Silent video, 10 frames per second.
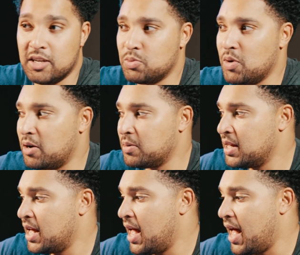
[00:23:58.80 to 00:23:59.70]
as well.
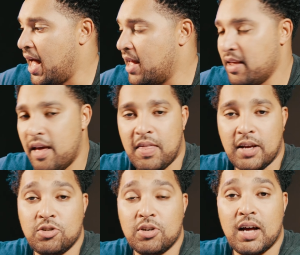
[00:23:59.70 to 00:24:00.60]
And yeah,
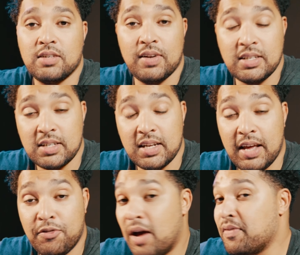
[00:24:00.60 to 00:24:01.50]
thanks you guys for listening.
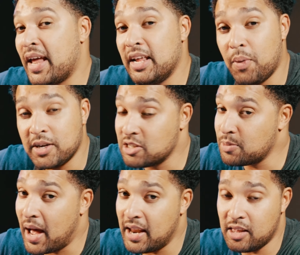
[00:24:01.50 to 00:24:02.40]
If you have any questions
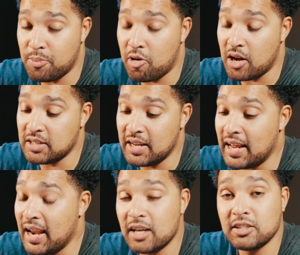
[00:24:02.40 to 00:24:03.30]
about any of the products in
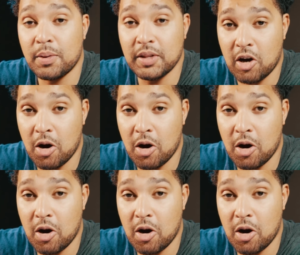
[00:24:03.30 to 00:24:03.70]
here, let us know in the